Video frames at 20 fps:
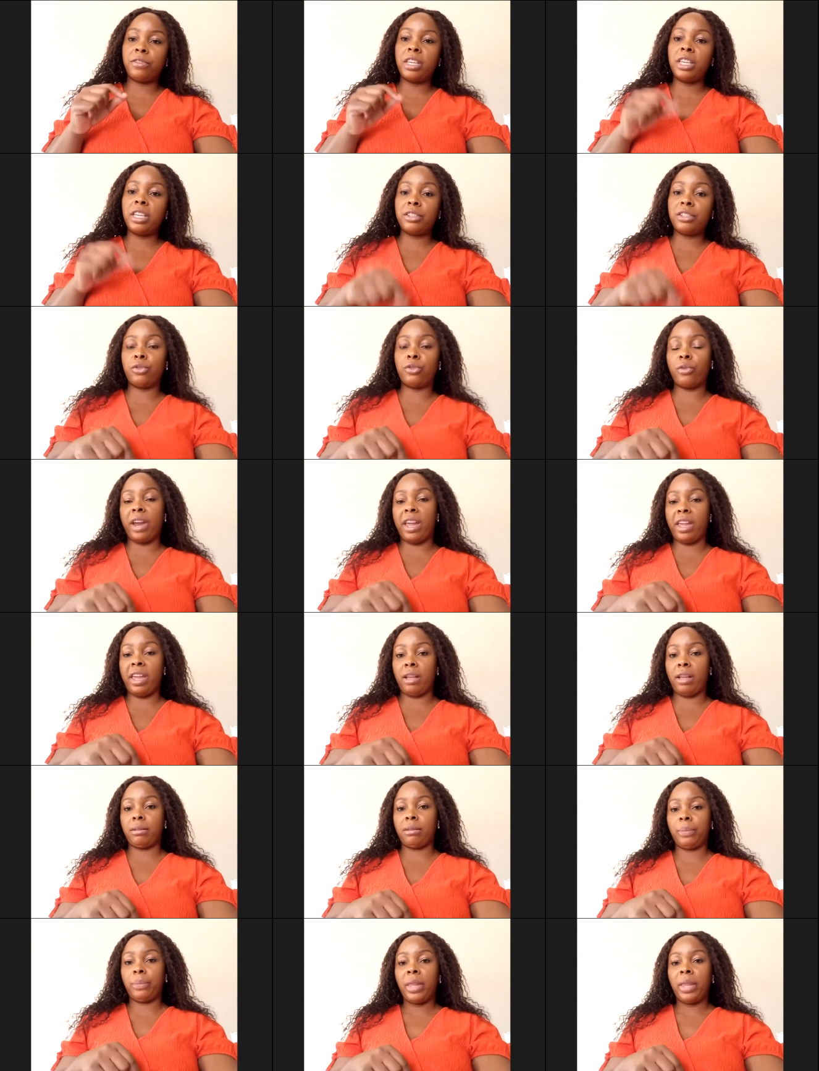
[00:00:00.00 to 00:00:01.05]

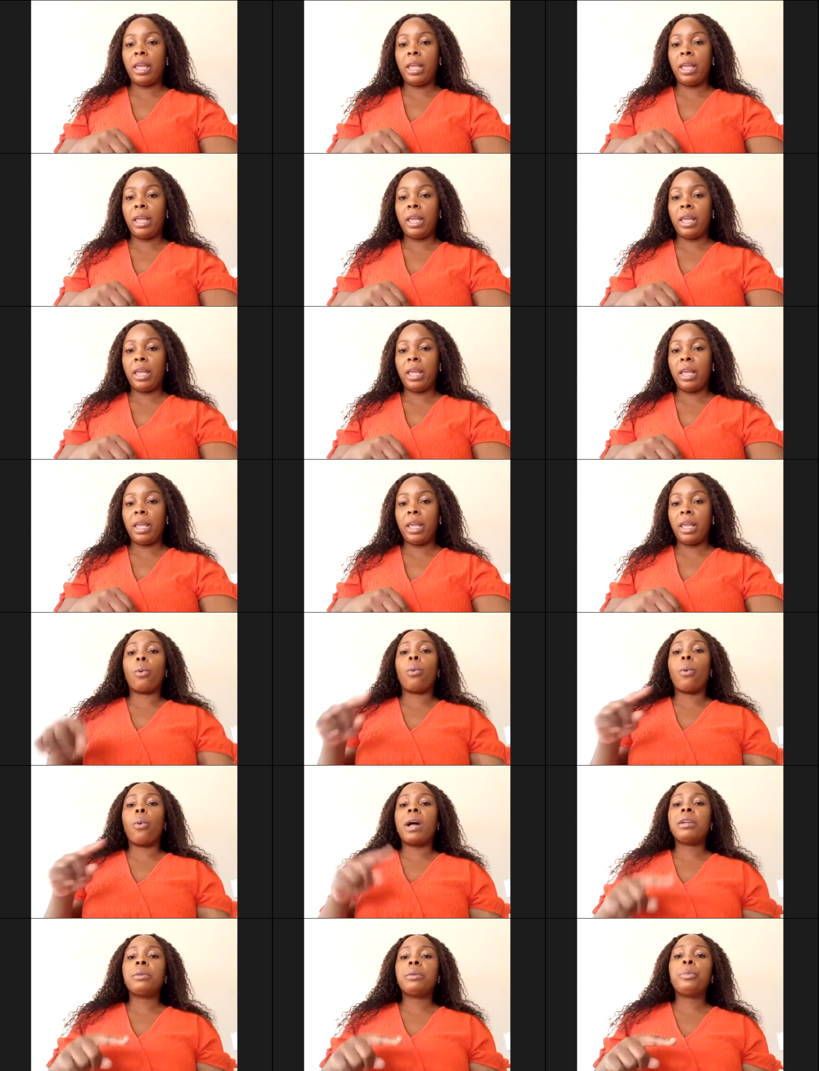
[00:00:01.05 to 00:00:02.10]
Israel. So
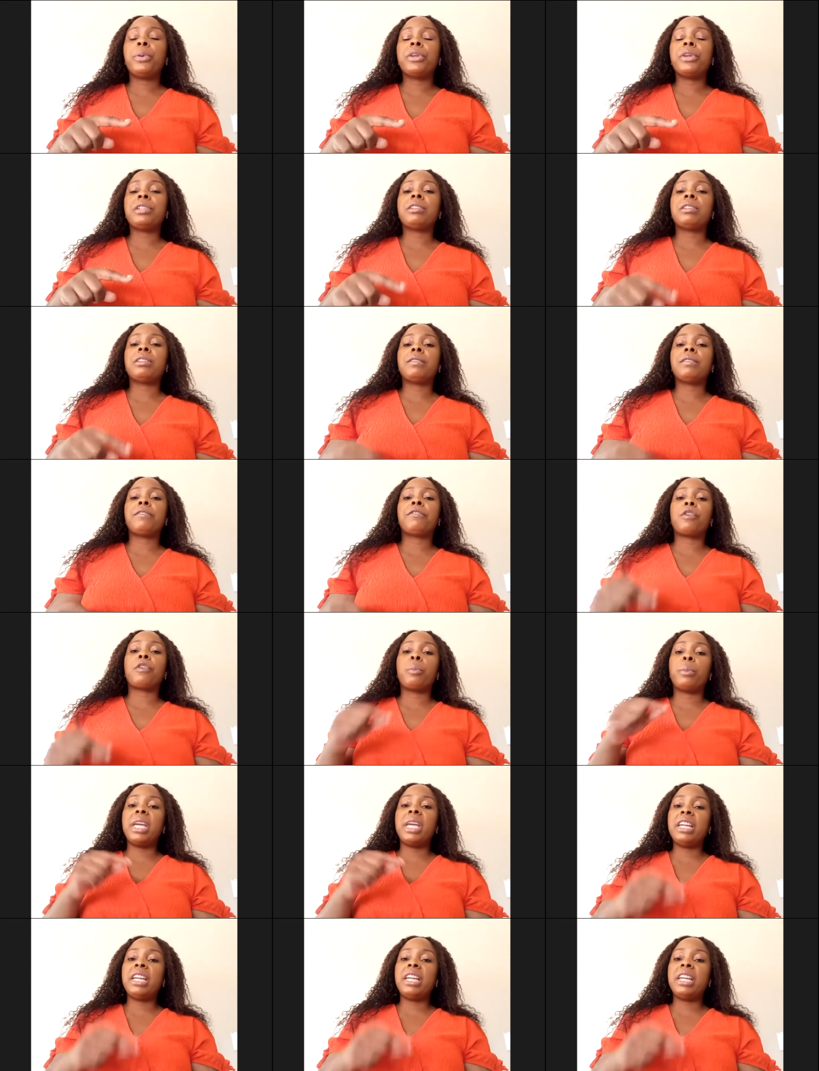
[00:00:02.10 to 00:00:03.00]
one person from